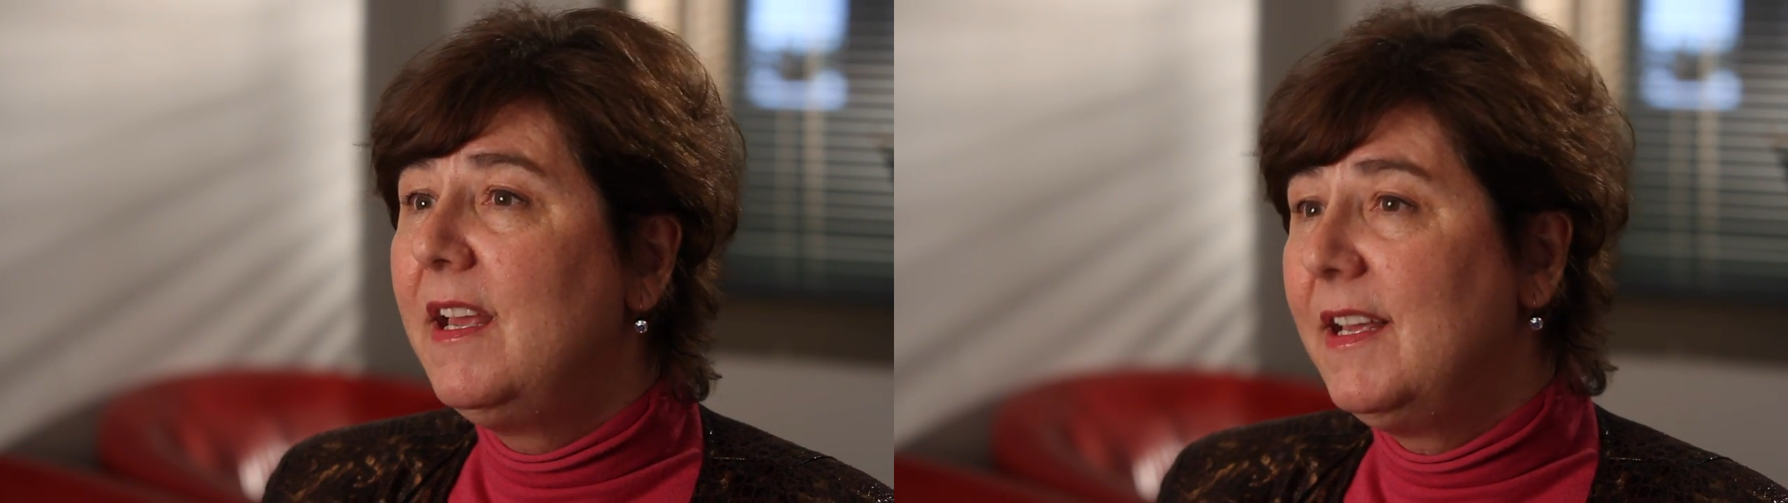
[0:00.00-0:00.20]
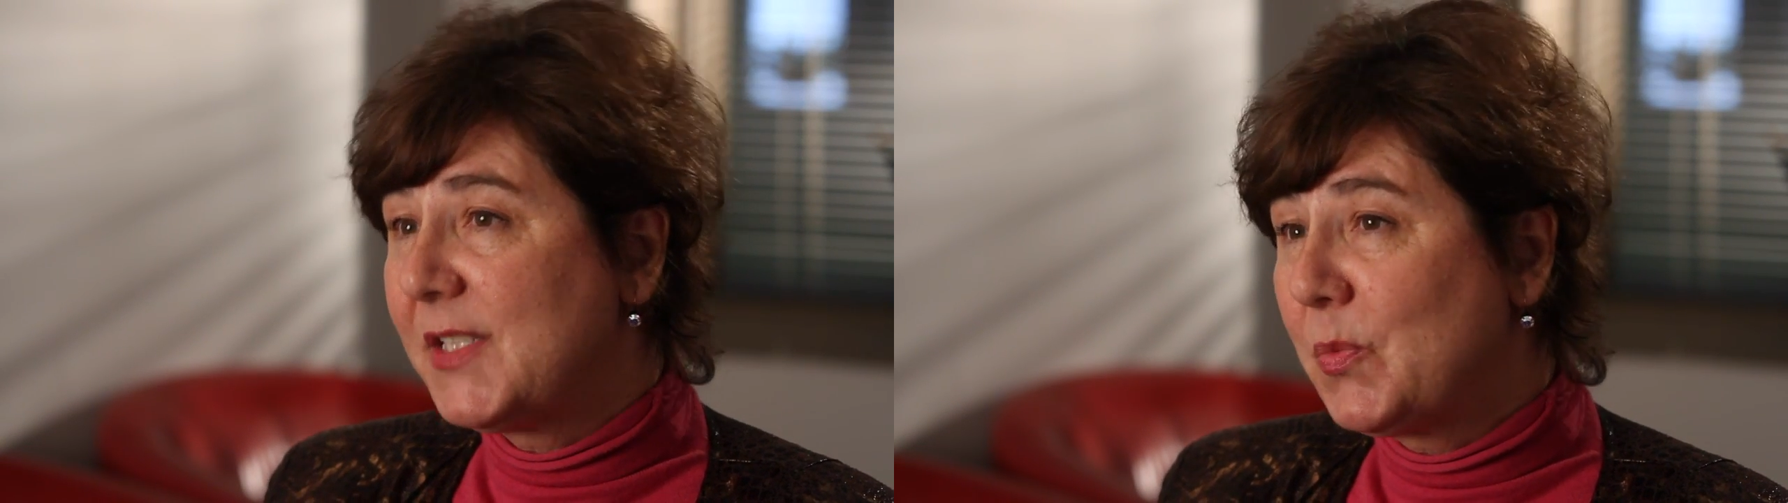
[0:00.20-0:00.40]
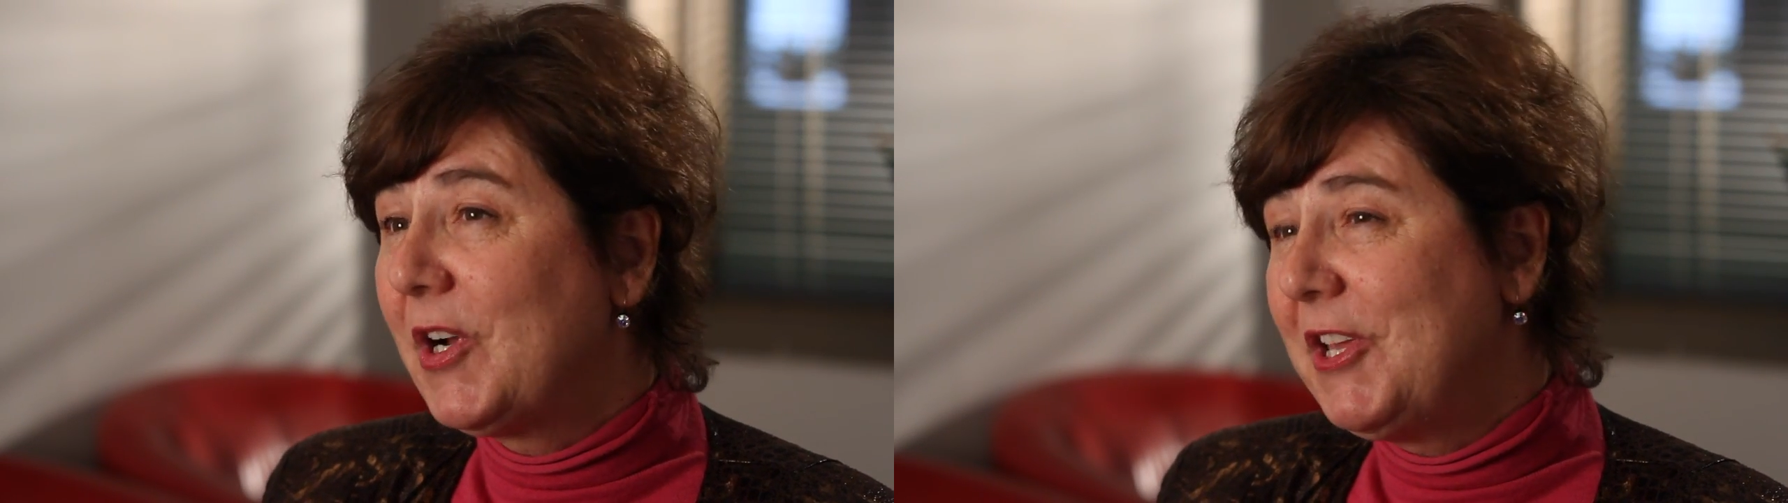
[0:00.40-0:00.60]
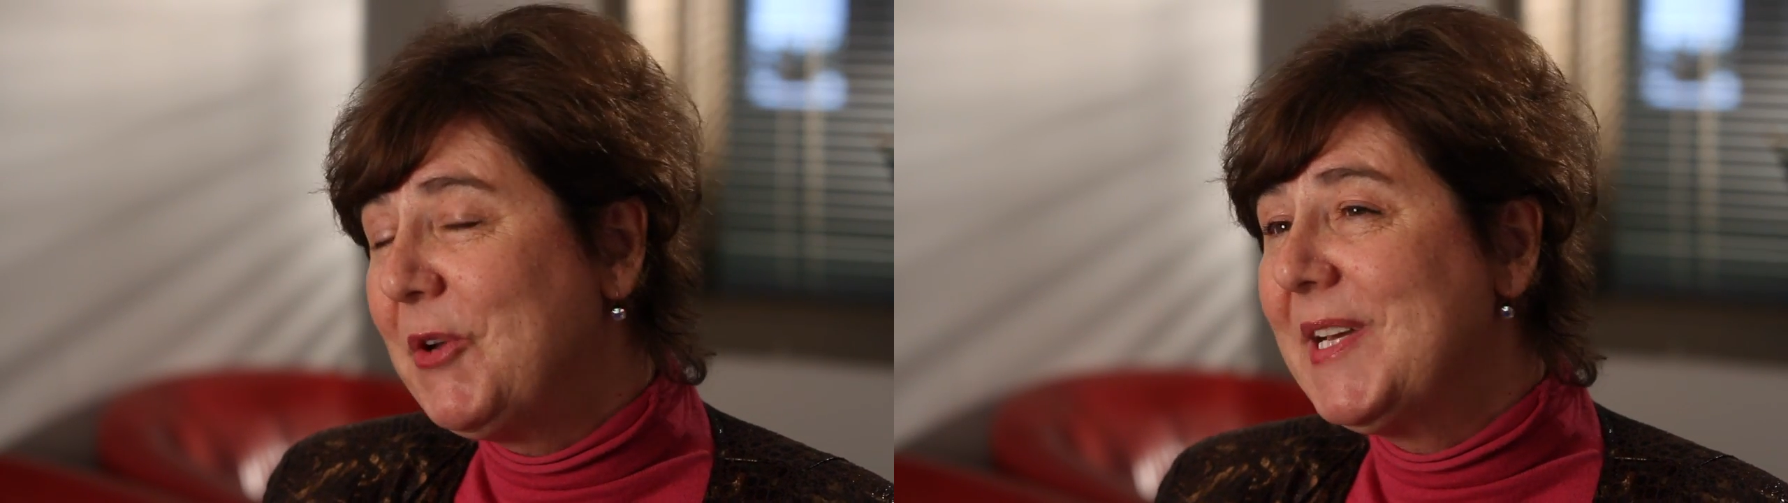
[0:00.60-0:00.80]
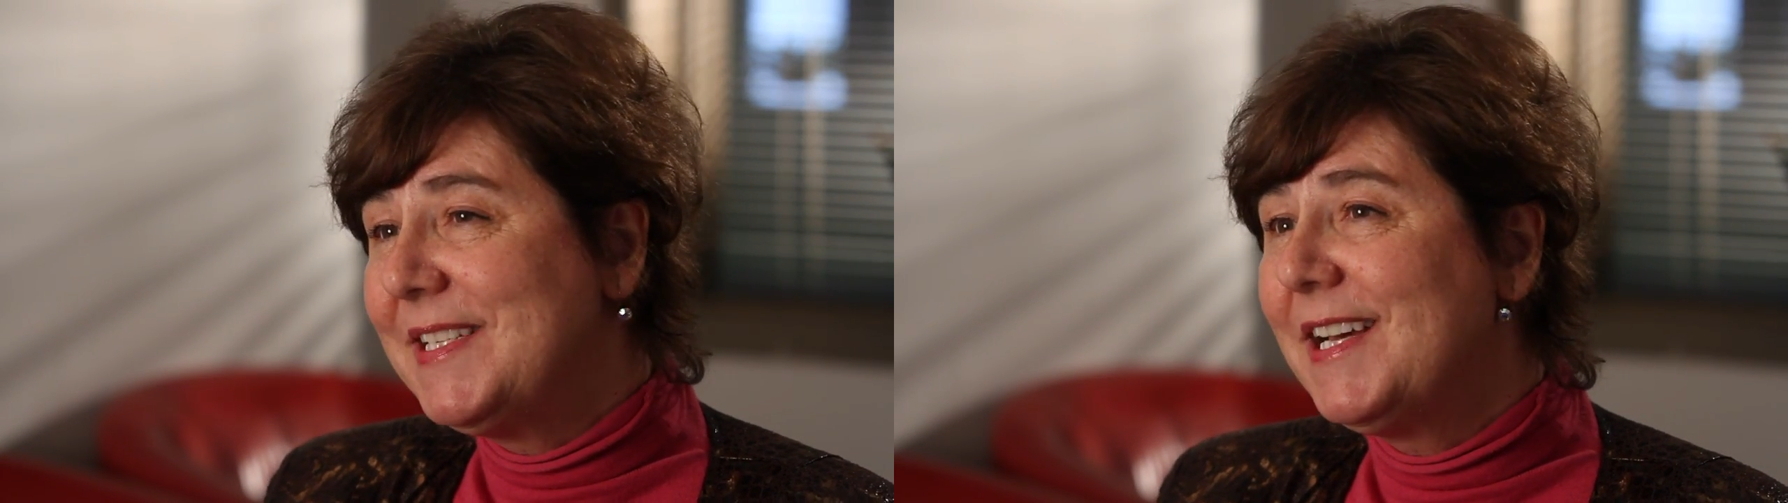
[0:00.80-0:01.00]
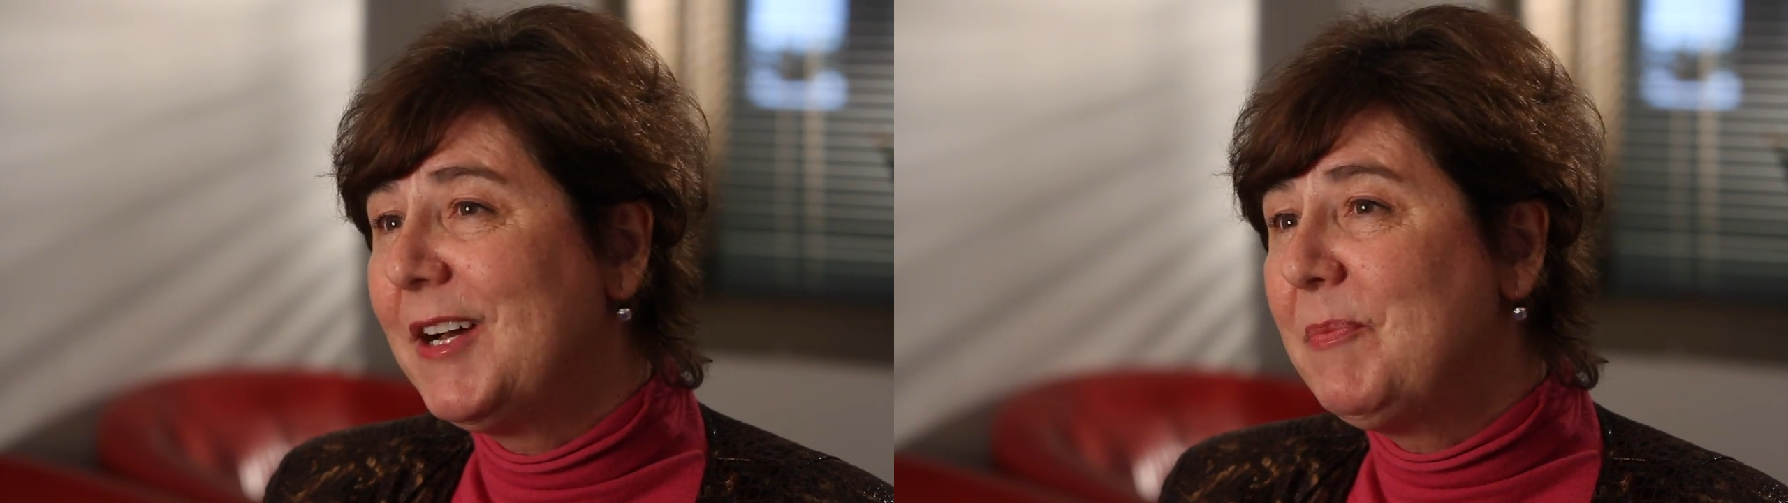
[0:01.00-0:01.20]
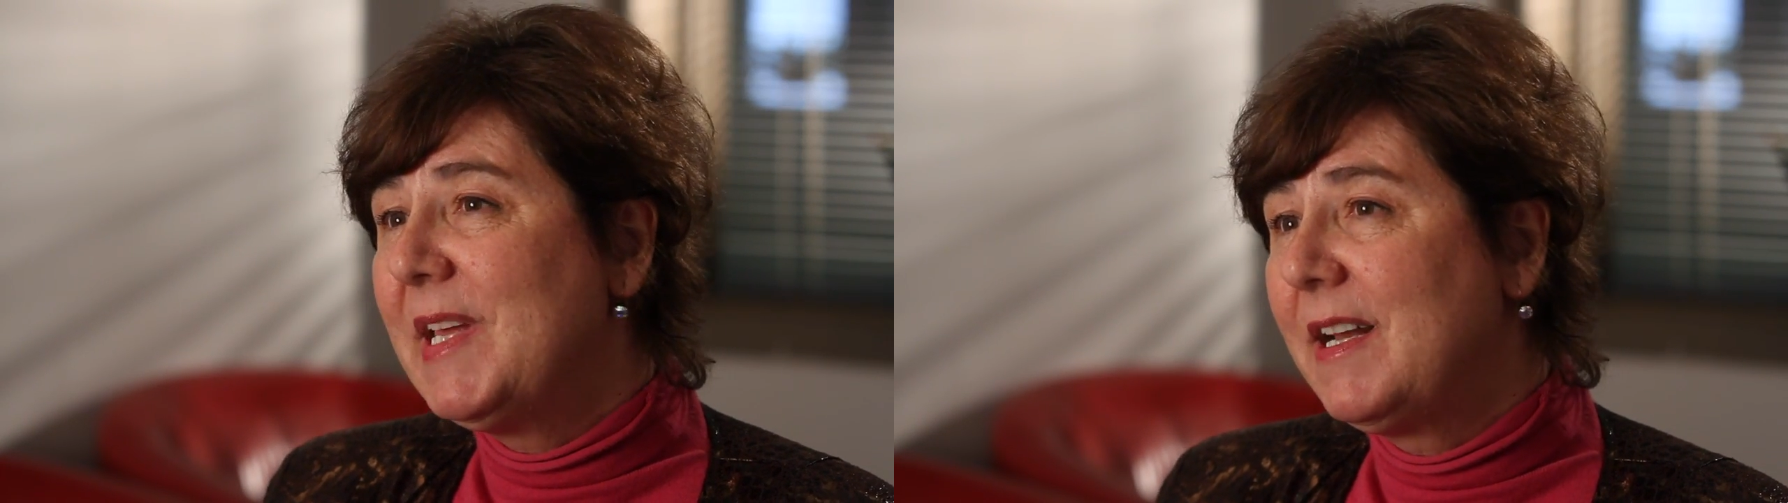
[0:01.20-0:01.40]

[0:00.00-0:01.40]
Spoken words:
it's where you end up.